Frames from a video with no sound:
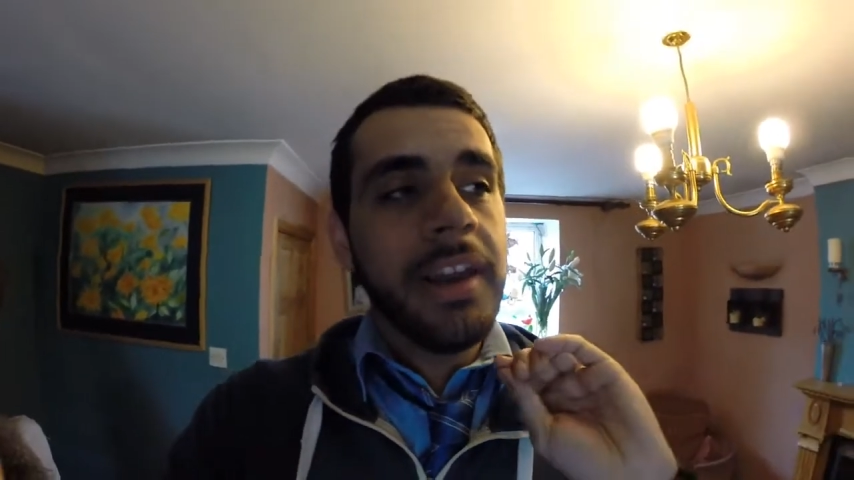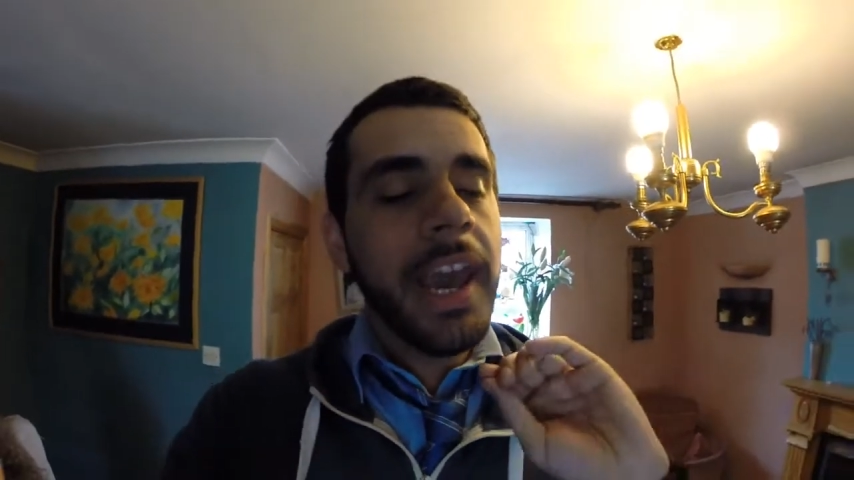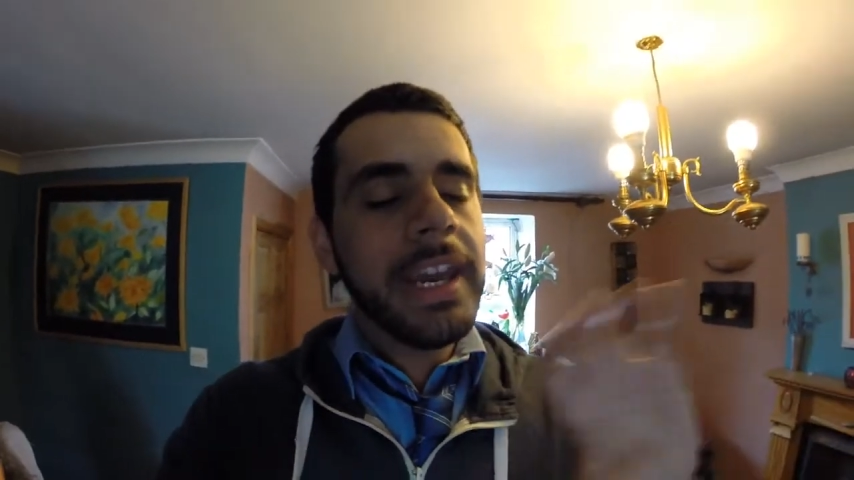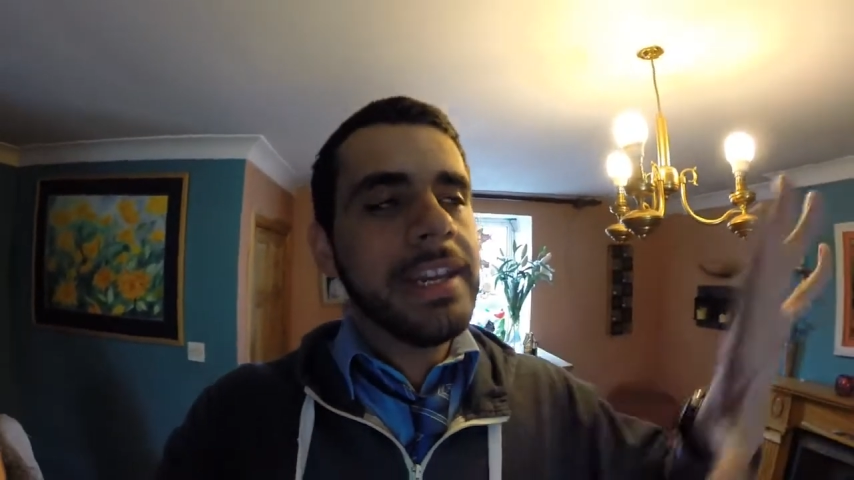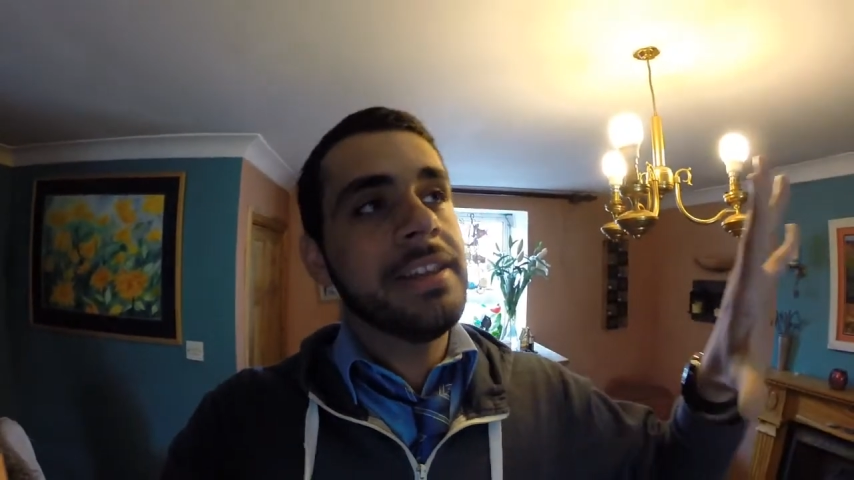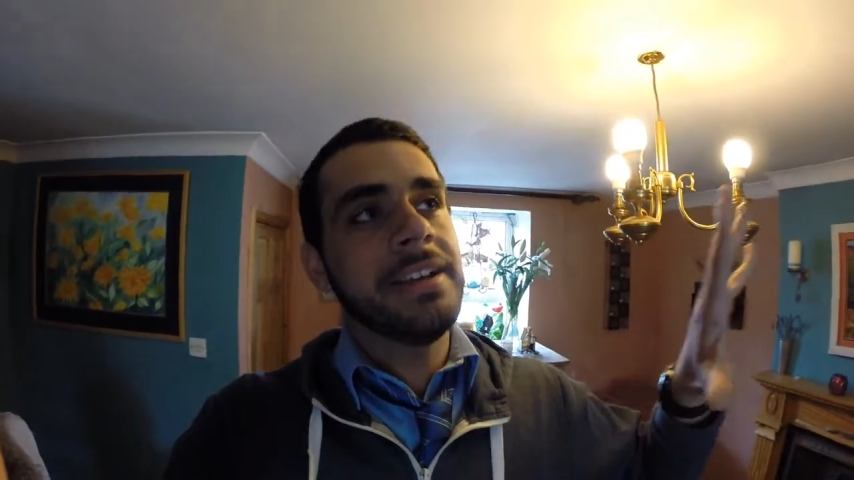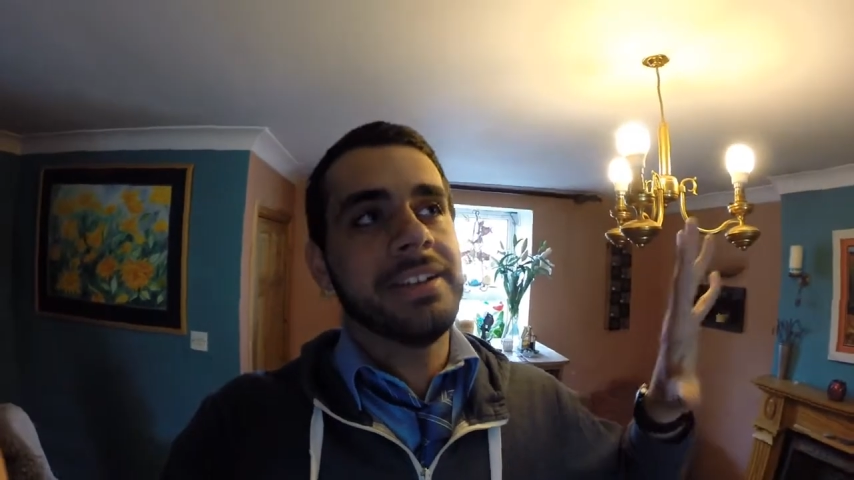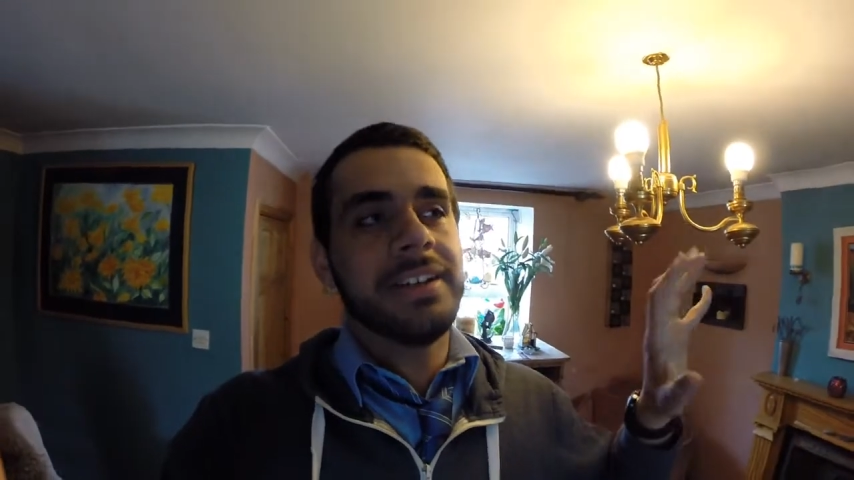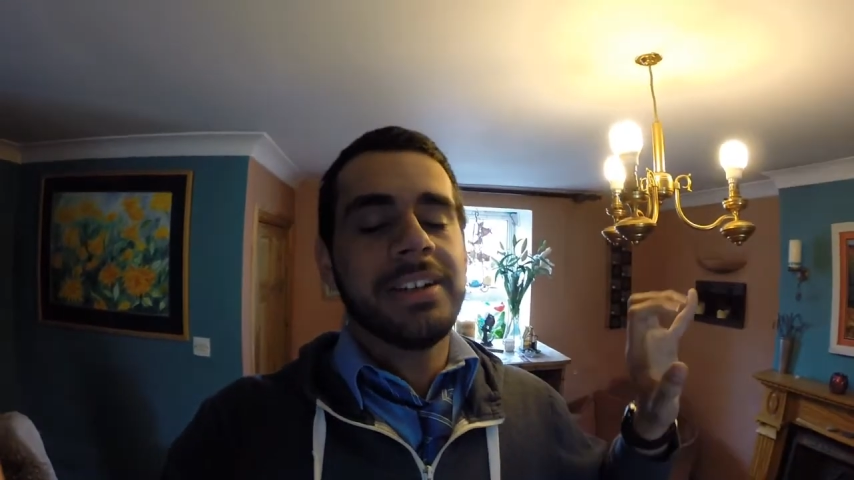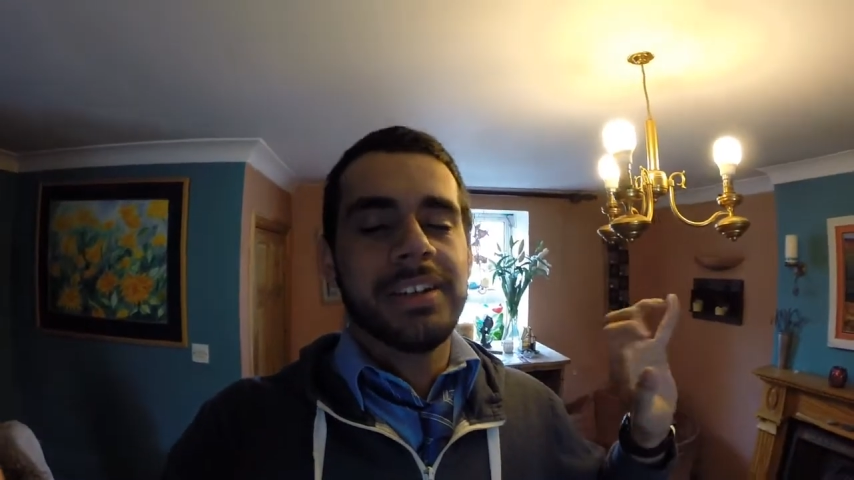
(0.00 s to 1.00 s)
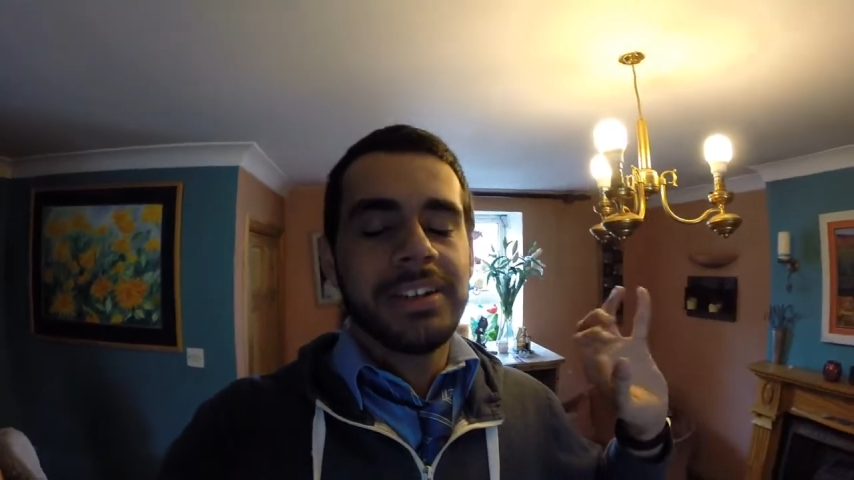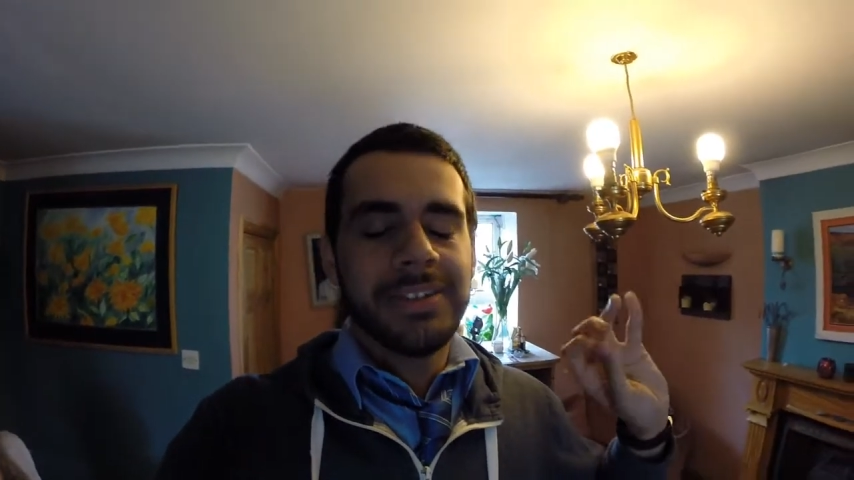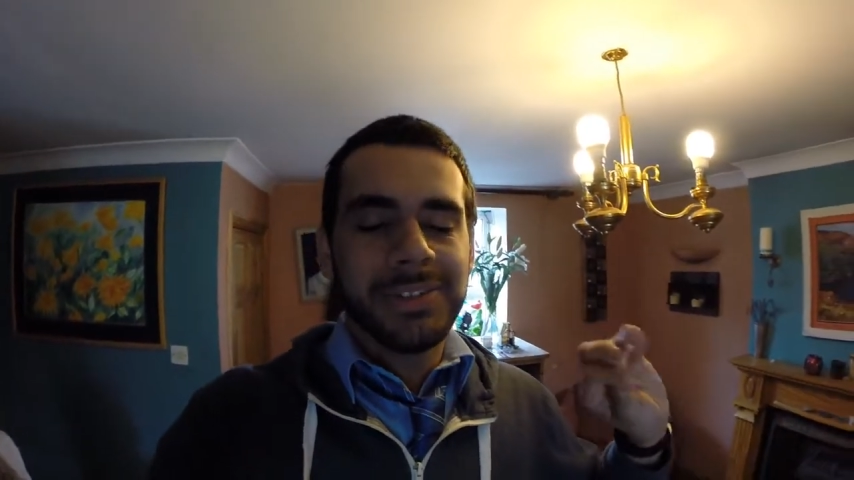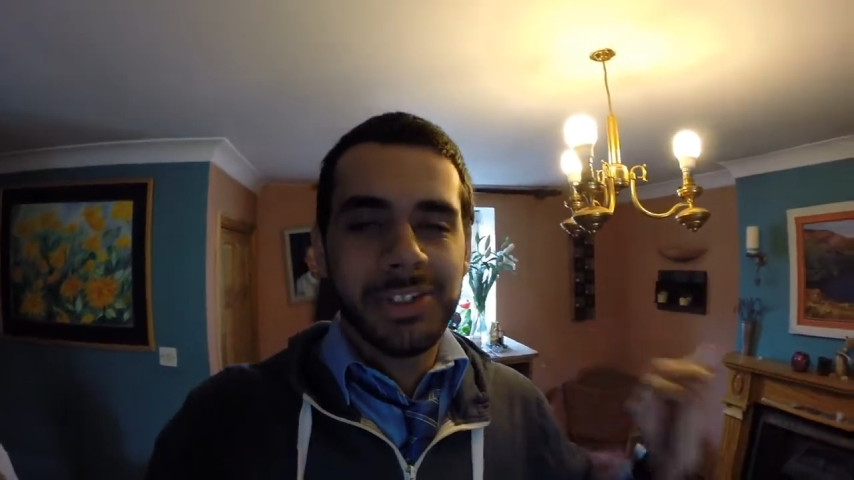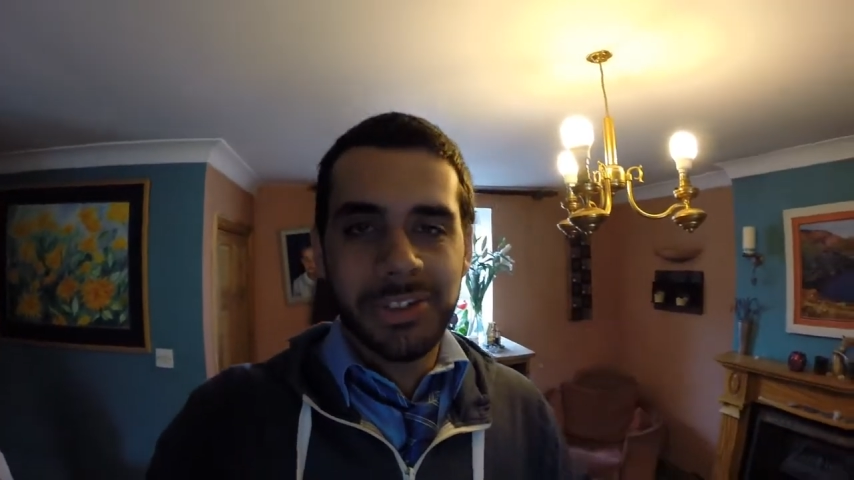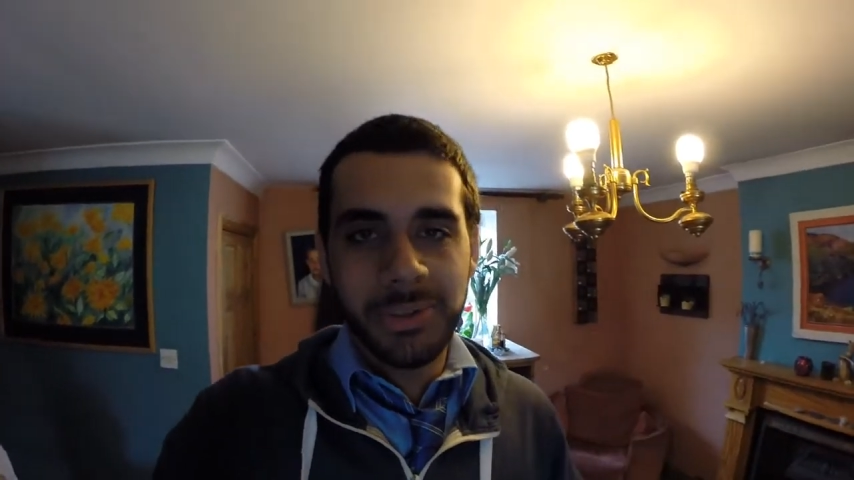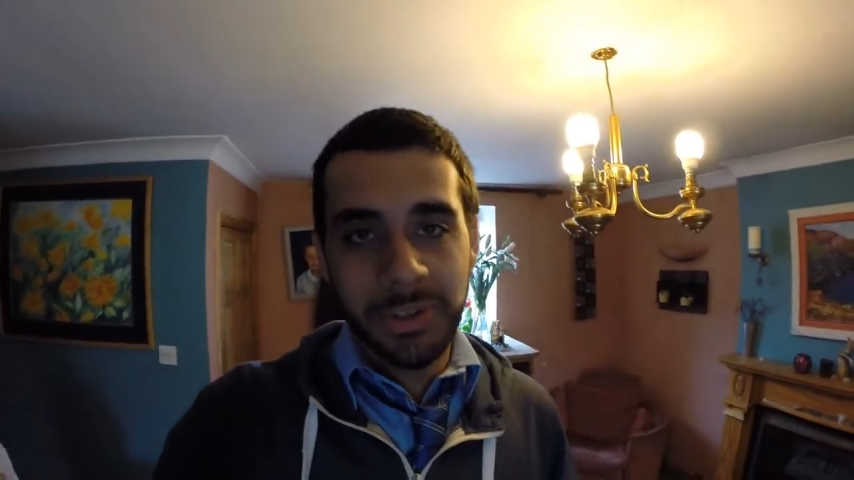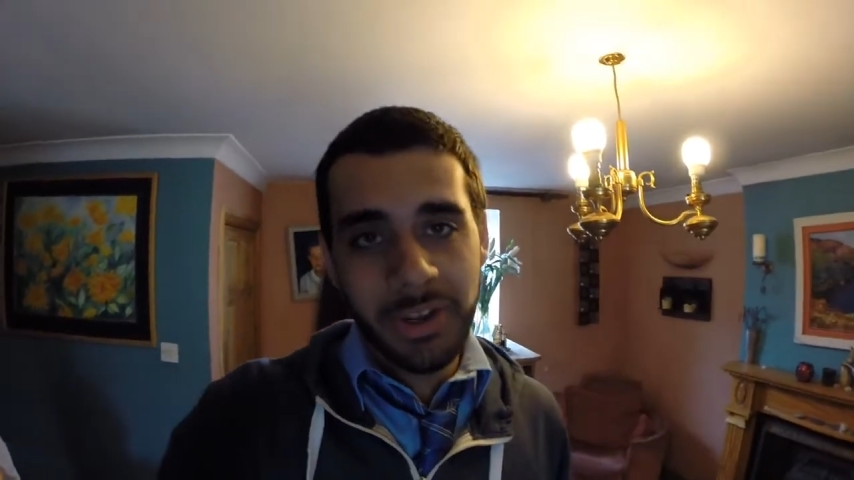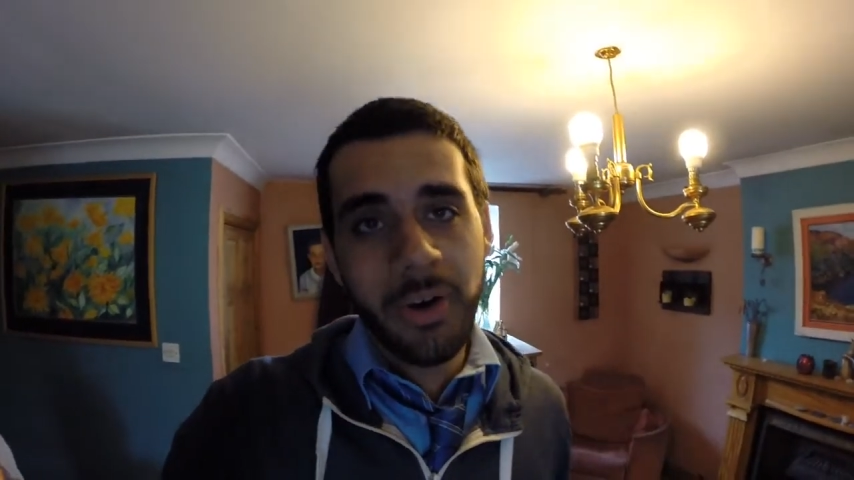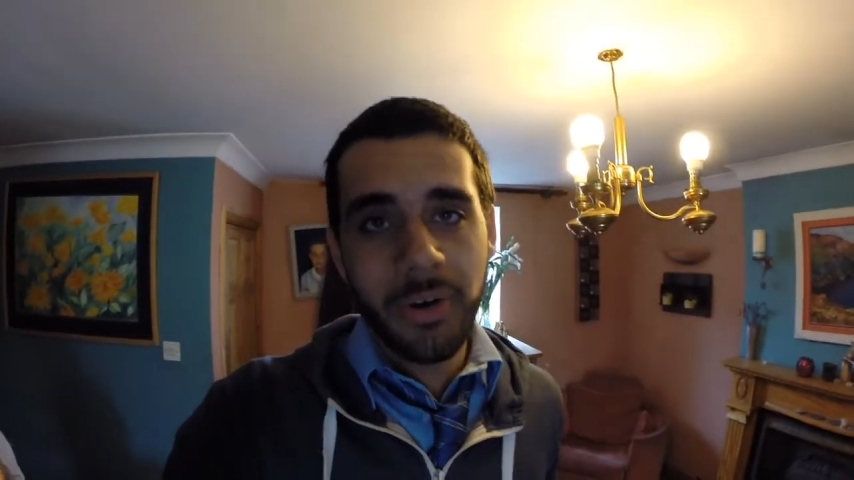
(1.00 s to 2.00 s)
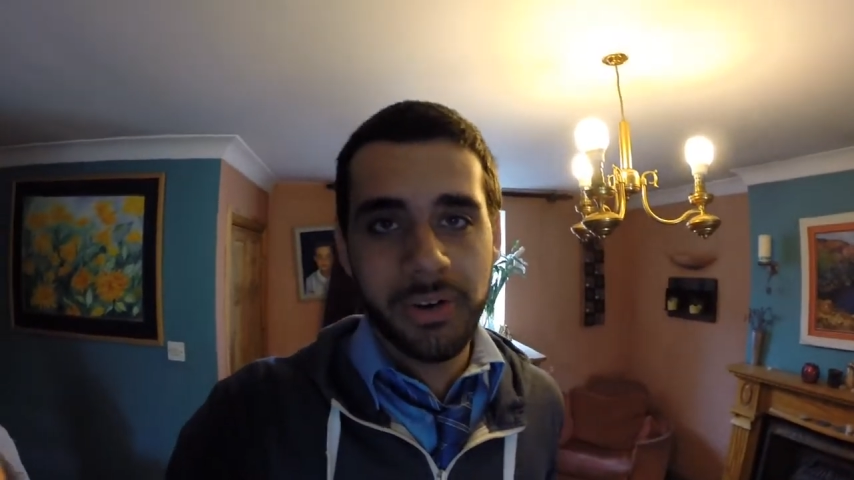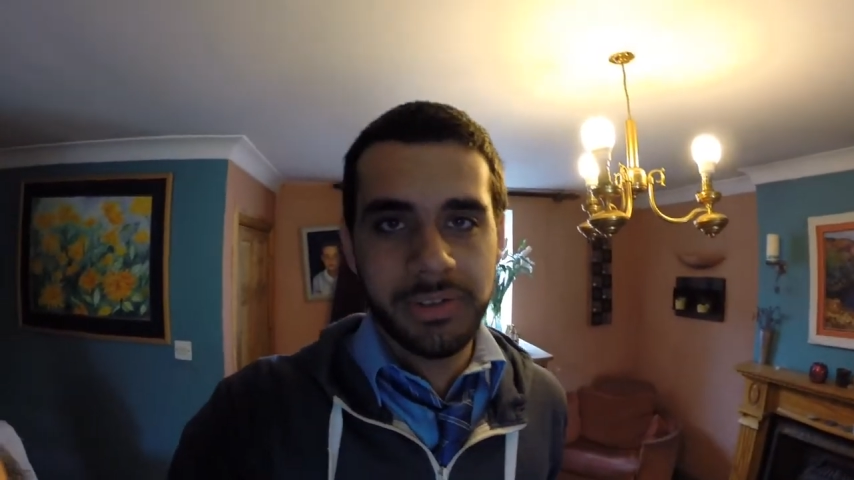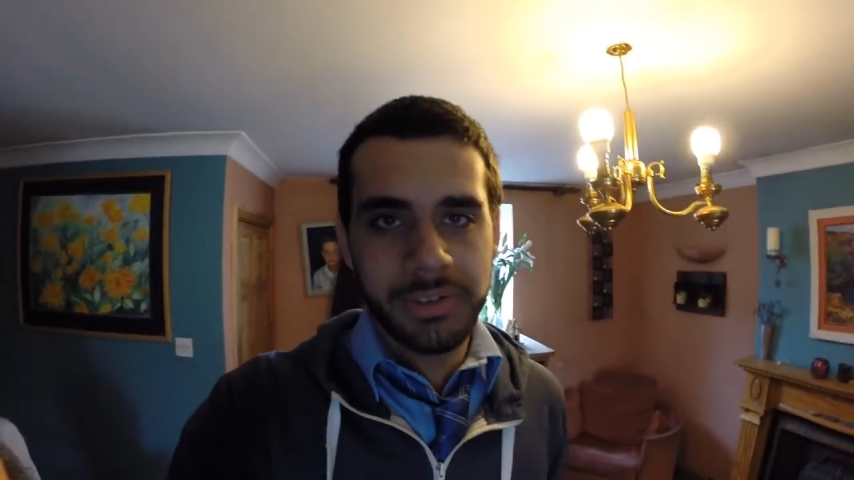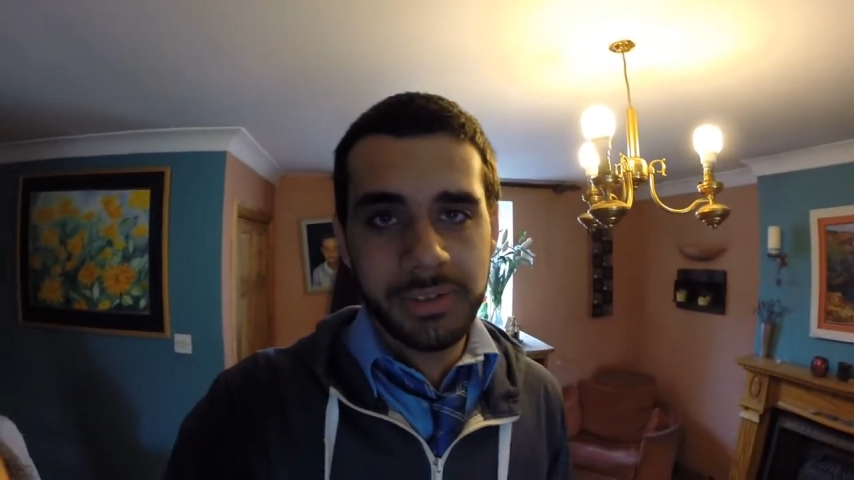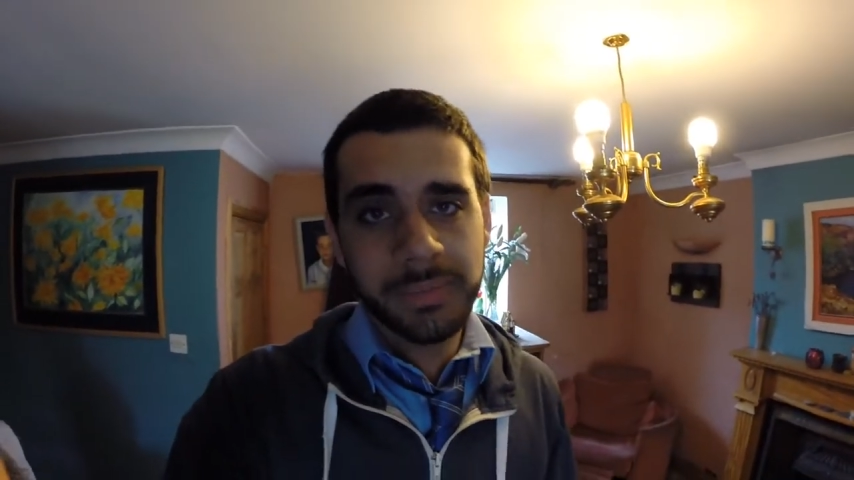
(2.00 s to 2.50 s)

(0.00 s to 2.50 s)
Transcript: Anything to do with the orals.